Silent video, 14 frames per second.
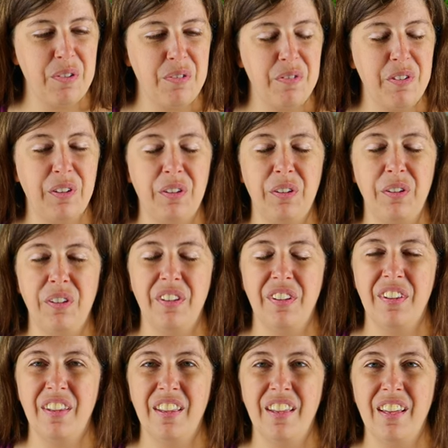feel
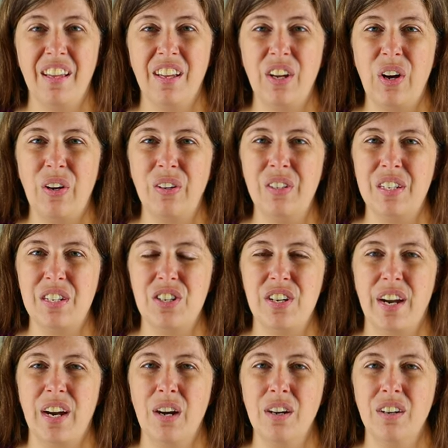called to
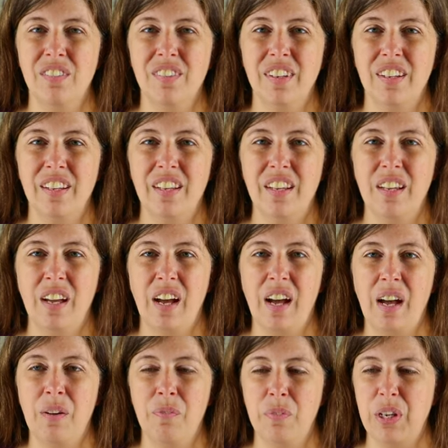share,
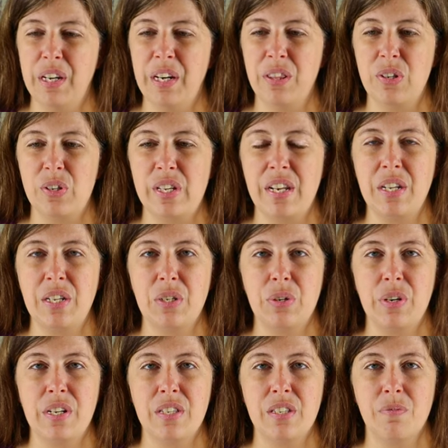um, you can either send it to
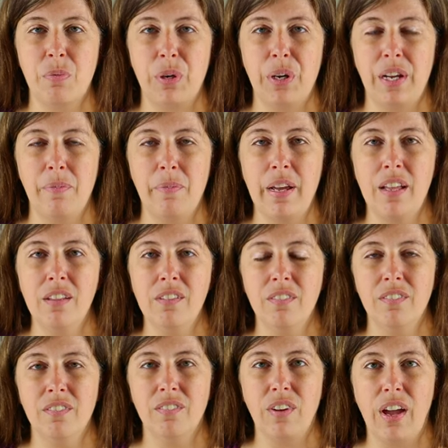us per email
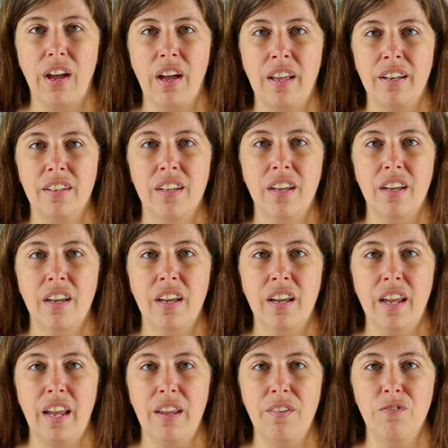at
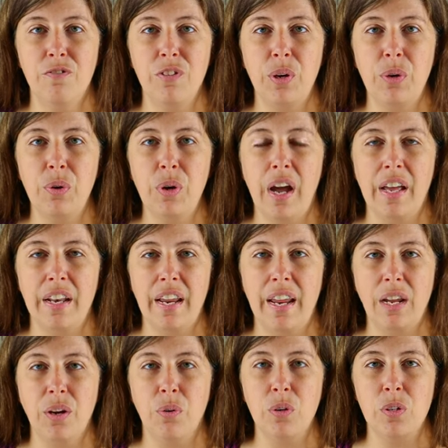info at
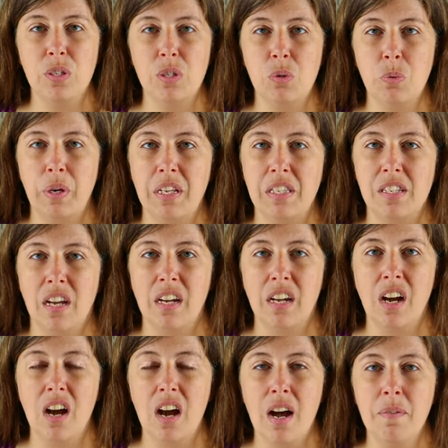acorns and twigs dot
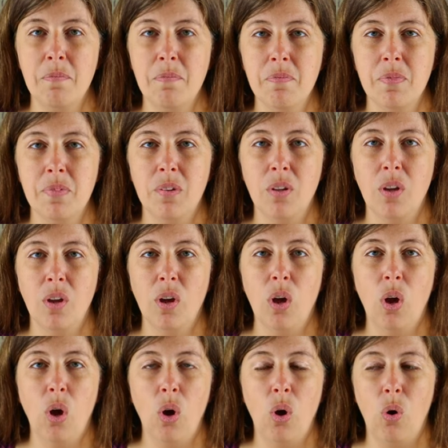com,
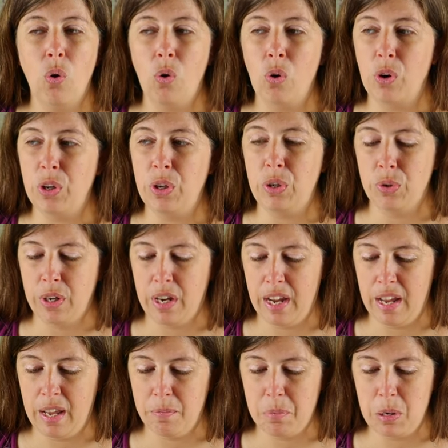or you
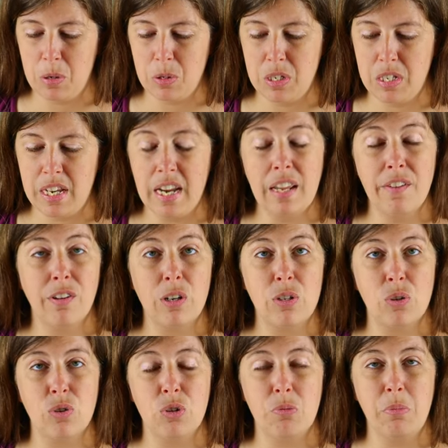can post it to any of our
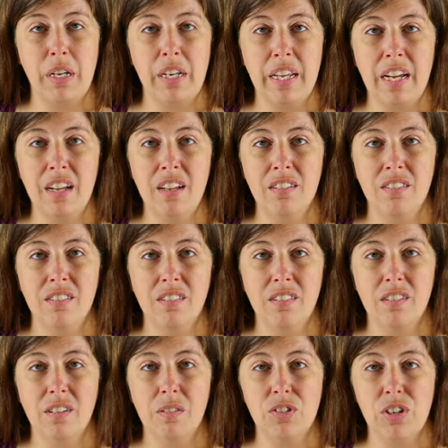social media
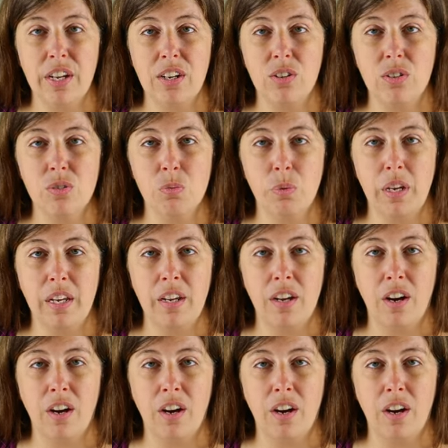channels. We